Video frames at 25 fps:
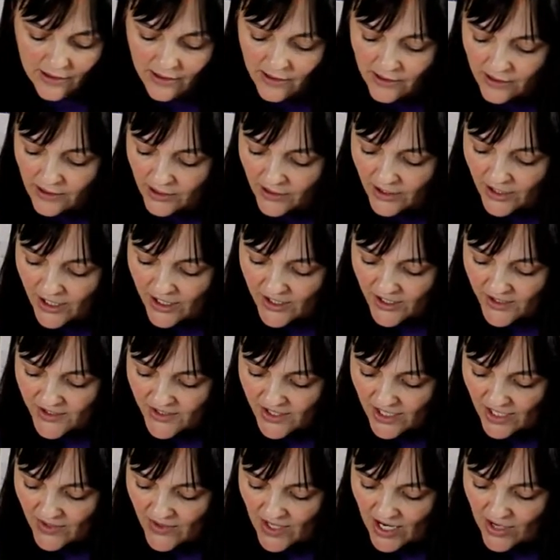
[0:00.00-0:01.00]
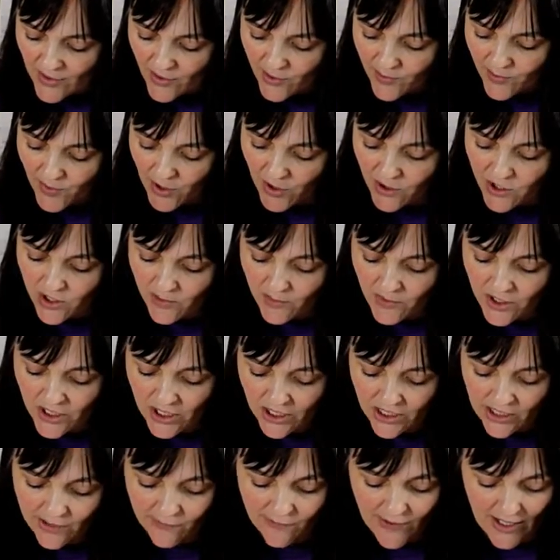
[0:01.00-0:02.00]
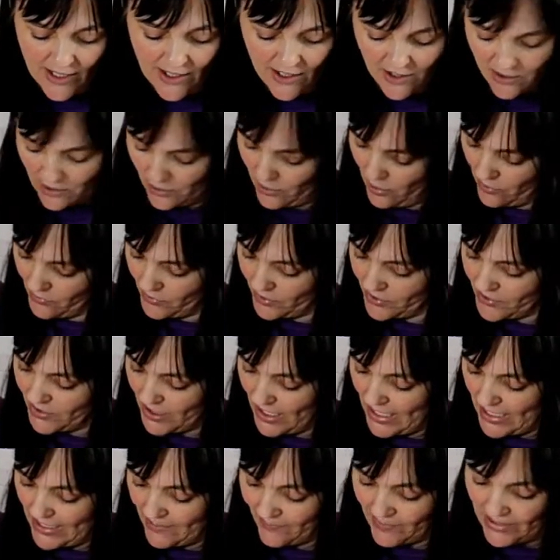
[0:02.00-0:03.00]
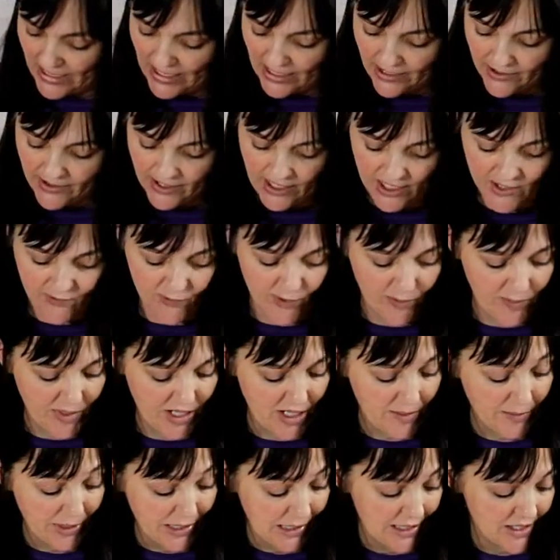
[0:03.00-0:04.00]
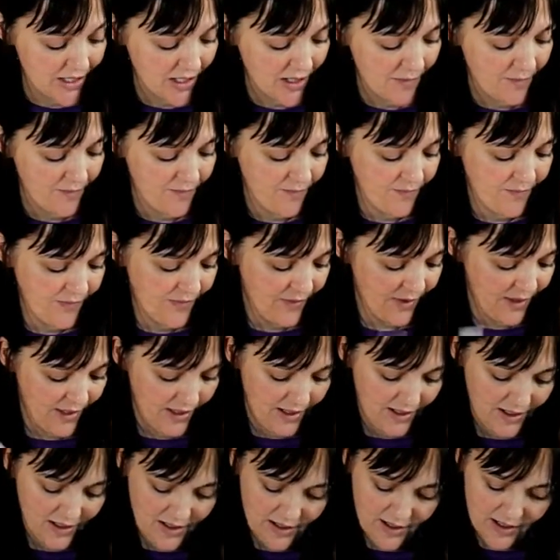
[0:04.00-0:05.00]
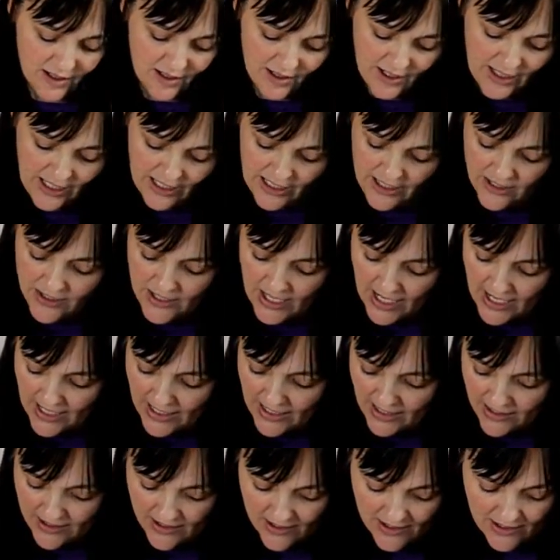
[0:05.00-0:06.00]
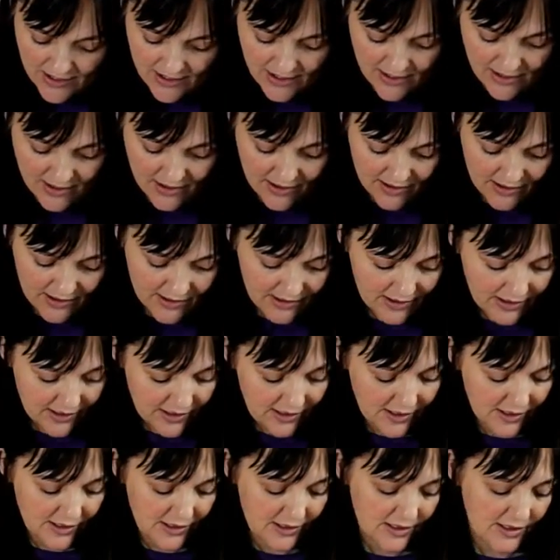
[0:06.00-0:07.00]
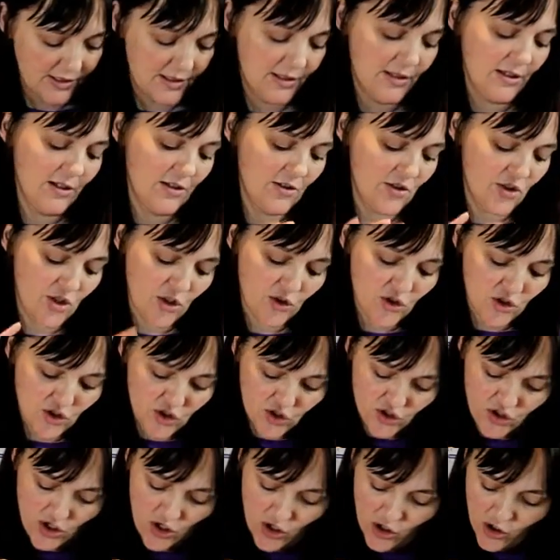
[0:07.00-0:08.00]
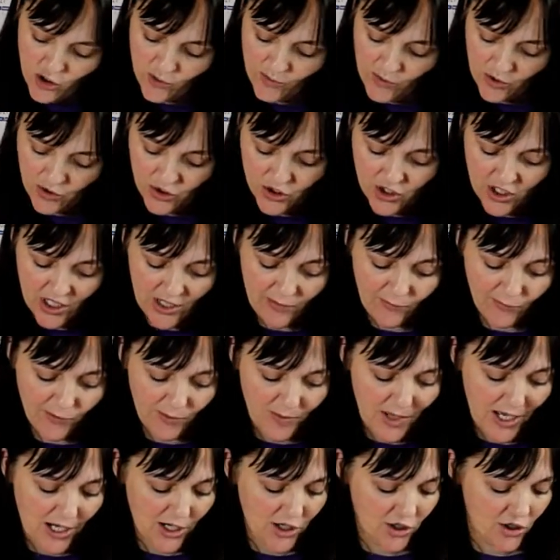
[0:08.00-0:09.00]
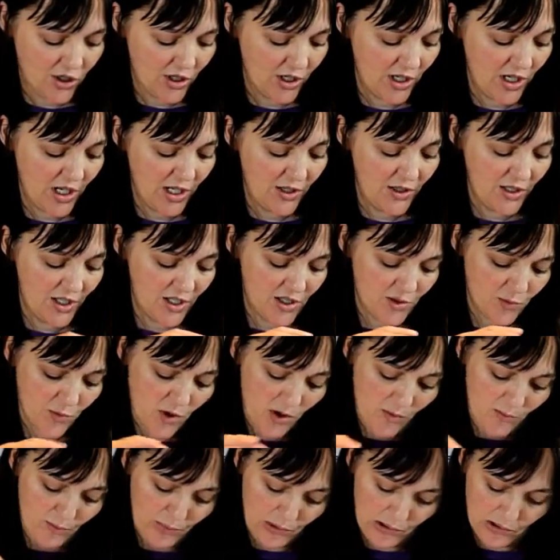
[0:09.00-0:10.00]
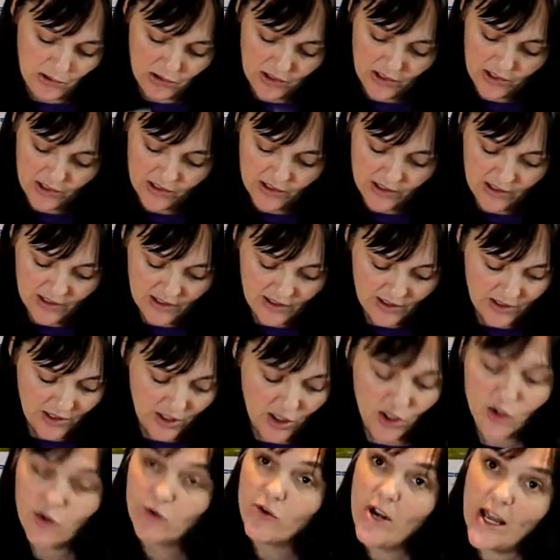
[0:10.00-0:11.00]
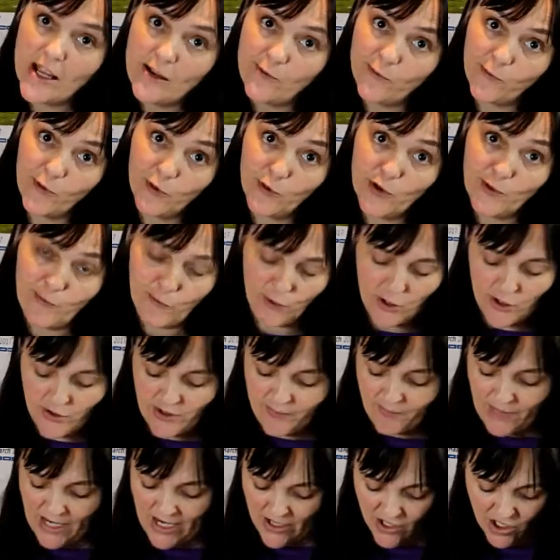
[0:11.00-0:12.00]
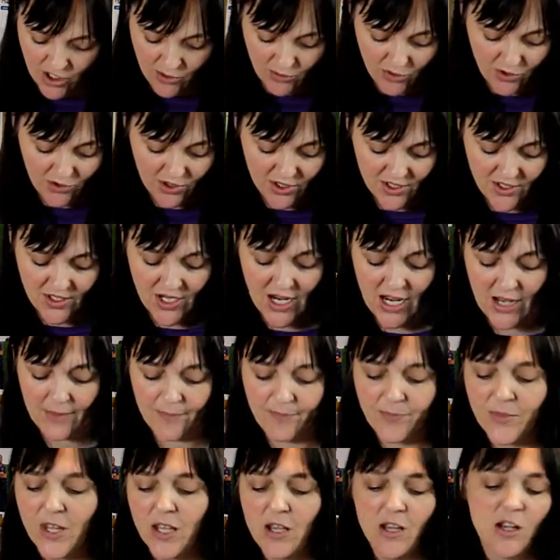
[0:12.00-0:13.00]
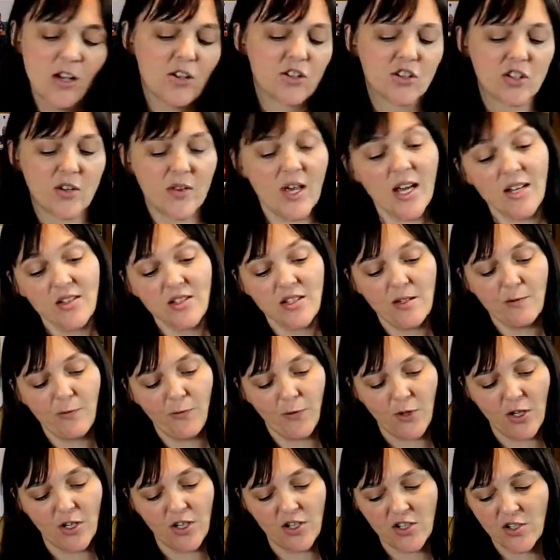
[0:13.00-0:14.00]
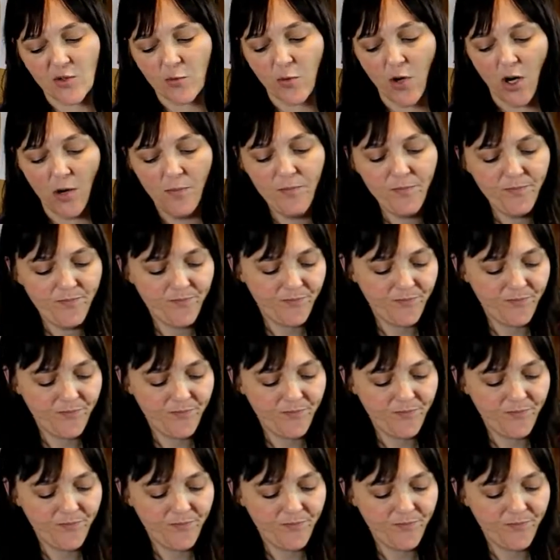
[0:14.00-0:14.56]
And you can see there at the bottom key events along the timeline, that's for minimalism, key dates. So much information in this one book, great for referring back to all the time. So that's the first one.